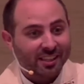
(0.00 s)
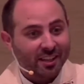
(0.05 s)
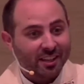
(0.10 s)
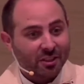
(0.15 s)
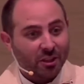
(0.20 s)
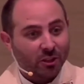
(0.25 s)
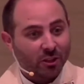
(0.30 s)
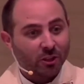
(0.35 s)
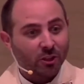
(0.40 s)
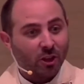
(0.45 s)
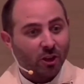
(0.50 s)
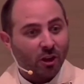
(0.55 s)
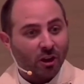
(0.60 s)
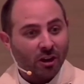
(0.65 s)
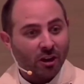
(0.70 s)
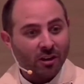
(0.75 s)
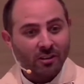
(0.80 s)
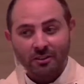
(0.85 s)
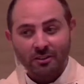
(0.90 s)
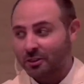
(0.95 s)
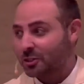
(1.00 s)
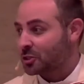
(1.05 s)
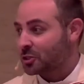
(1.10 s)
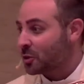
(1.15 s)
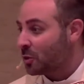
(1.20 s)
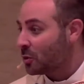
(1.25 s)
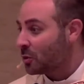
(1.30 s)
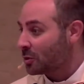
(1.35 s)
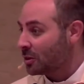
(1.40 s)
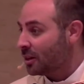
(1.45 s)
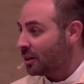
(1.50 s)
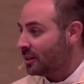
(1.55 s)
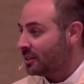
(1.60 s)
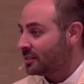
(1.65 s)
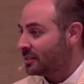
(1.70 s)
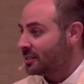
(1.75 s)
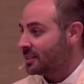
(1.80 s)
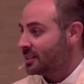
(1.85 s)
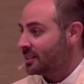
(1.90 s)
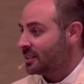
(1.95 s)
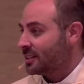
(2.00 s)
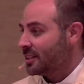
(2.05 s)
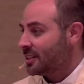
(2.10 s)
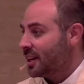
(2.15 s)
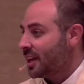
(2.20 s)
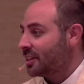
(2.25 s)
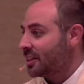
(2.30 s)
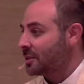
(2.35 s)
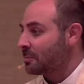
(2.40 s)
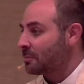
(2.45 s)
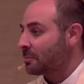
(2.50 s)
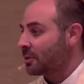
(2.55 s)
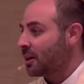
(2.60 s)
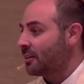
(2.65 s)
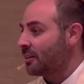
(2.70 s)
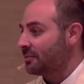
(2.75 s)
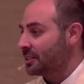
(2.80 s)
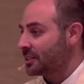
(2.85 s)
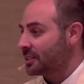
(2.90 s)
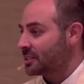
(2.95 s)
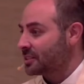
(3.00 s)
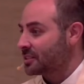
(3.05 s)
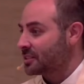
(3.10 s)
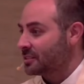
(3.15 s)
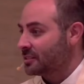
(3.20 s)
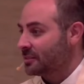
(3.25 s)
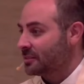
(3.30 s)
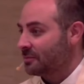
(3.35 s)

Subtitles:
the law, the Torah, and the prophets.